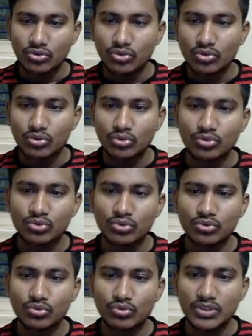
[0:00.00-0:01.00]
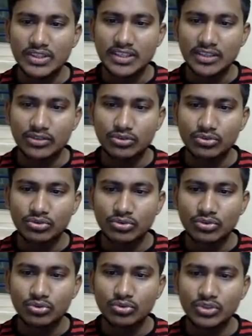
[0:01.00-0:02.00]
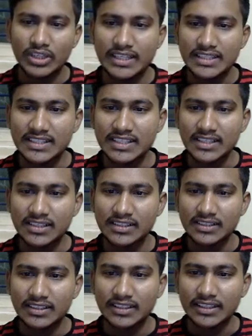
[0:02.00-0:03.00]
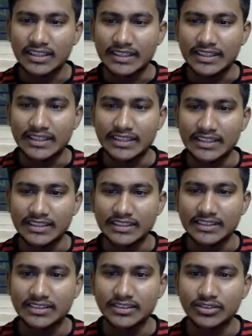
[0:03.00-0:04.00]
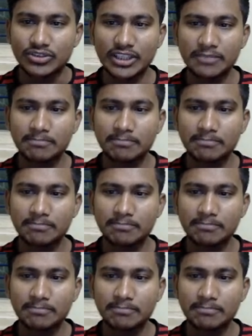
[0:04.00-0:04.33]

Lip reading: 2 ones are 2, 2 nines are 18 here. Okay.